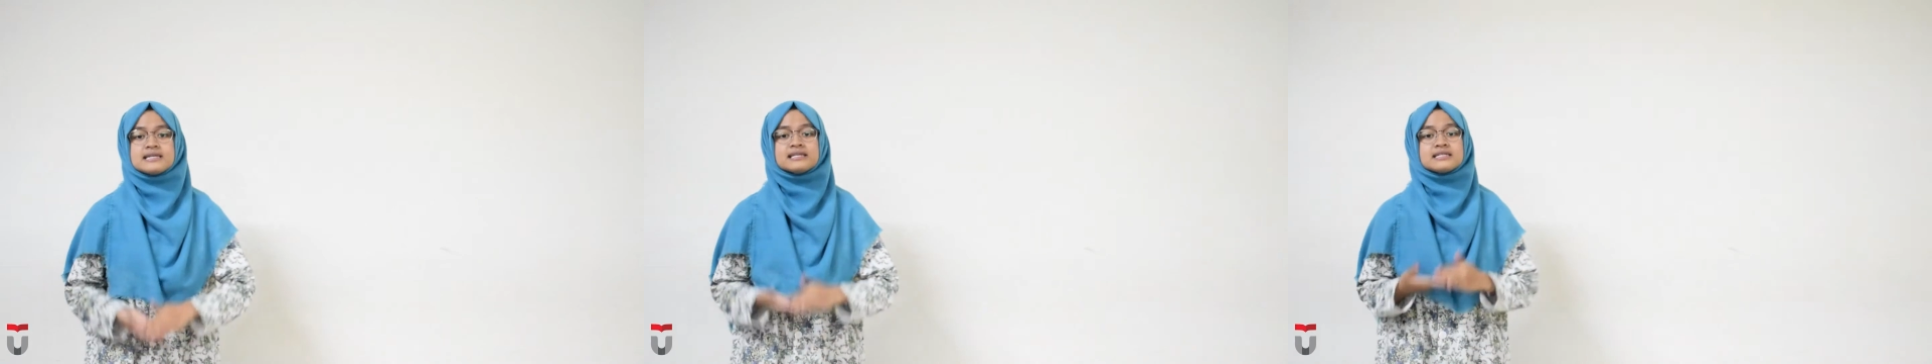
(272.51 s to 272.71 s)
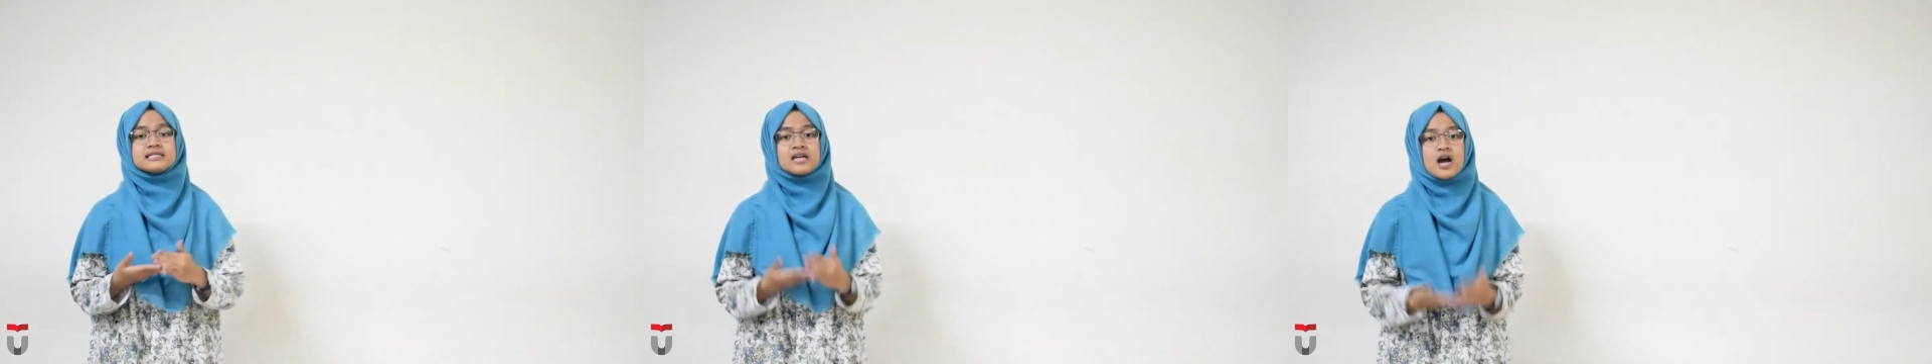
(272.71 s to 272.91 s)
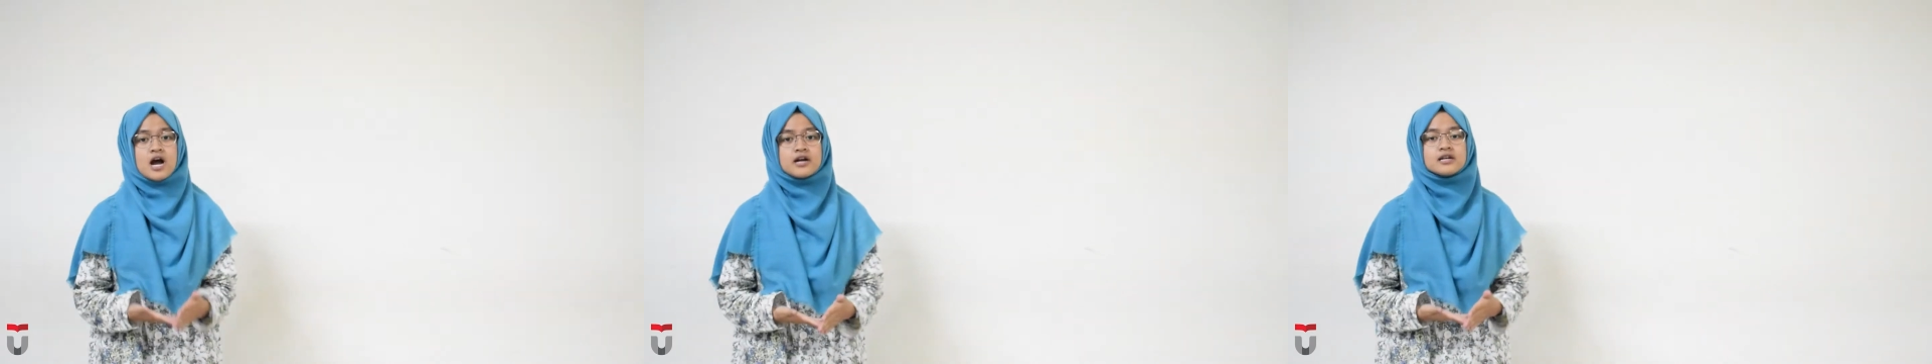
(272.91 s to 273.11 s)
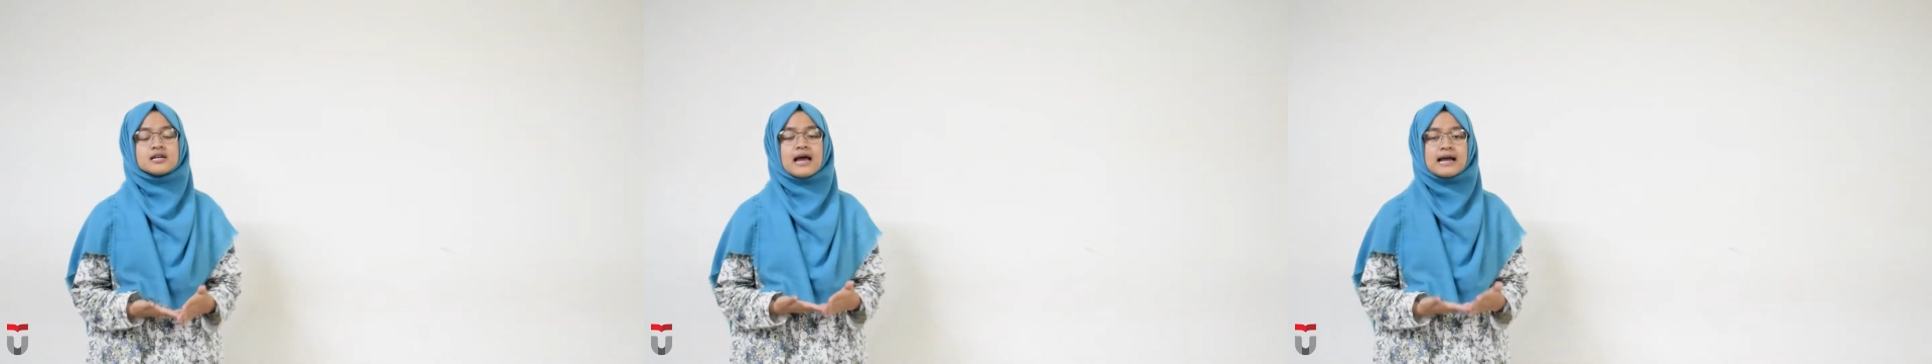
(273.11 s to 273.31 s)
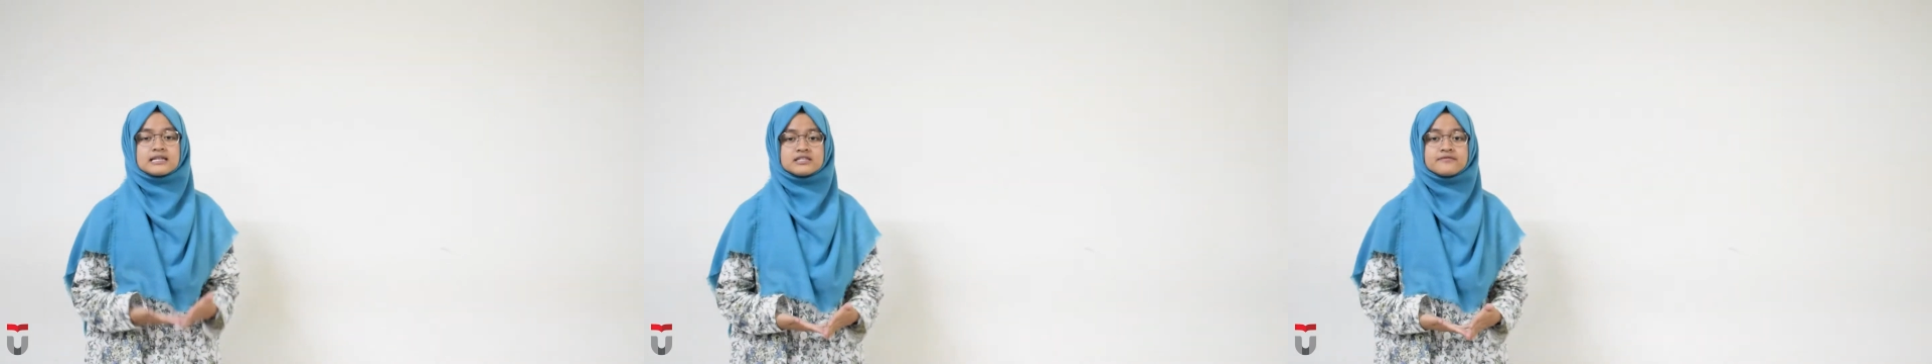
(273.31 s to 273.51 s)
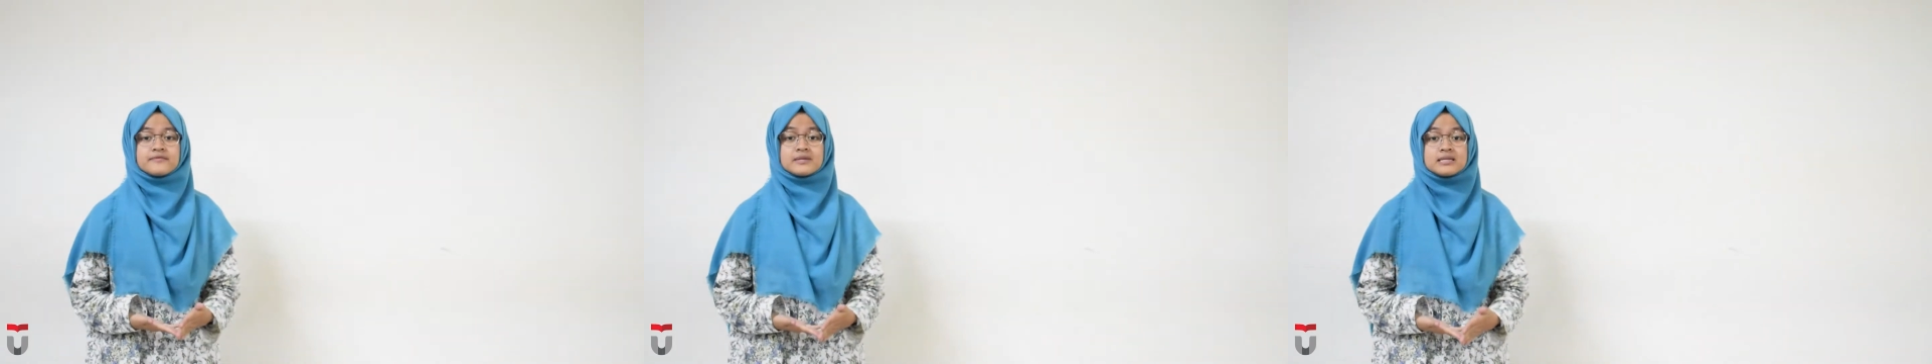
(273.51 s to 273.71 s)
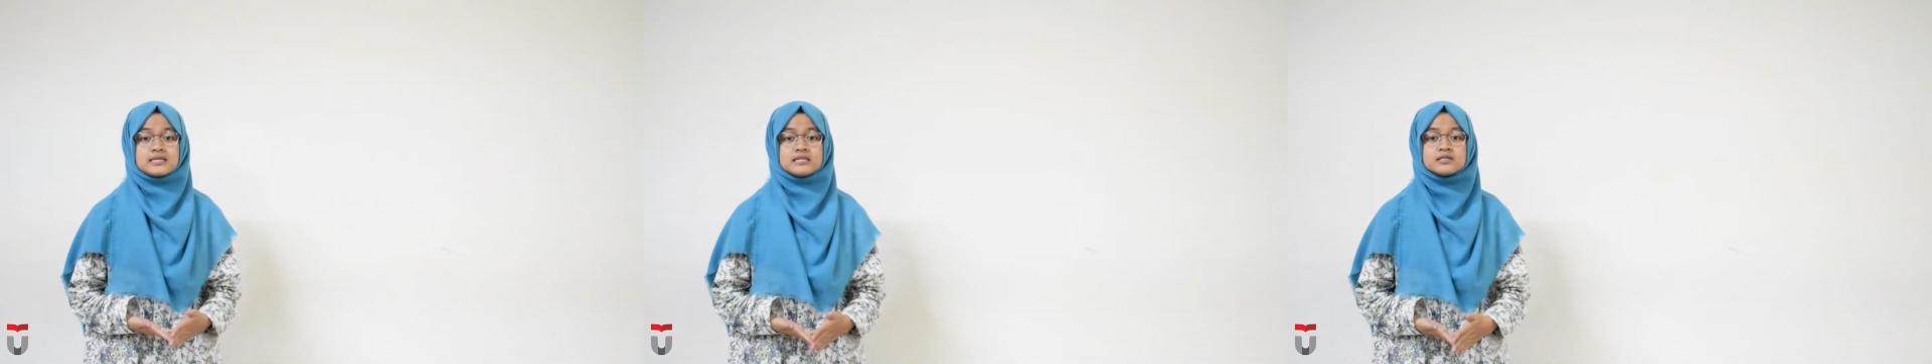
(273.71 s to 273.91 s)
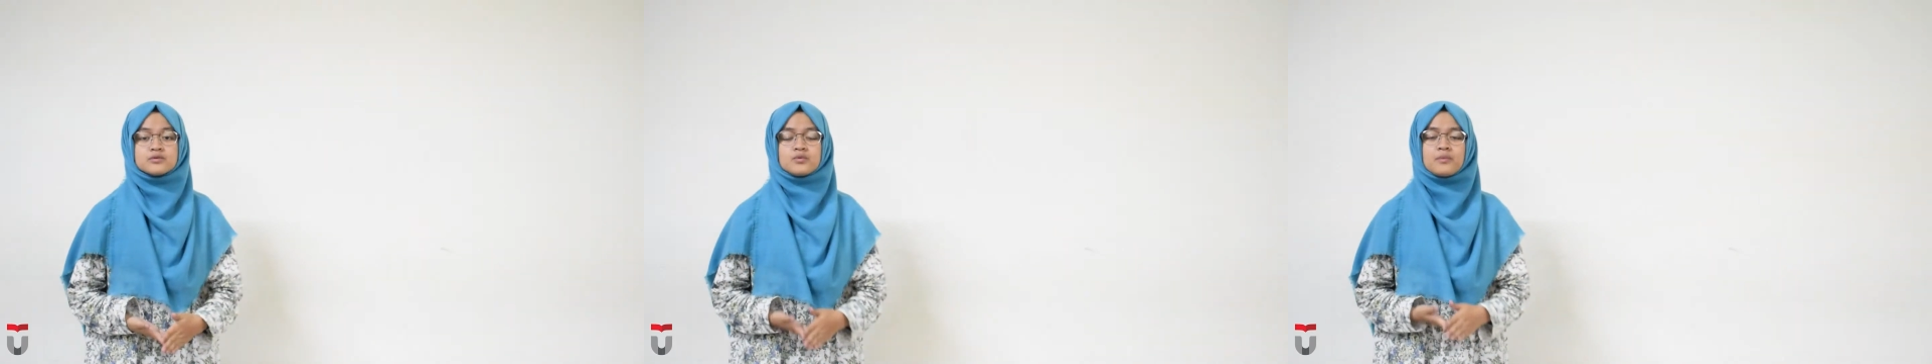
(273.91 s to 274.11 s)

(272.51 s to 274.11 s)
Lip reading: The other activities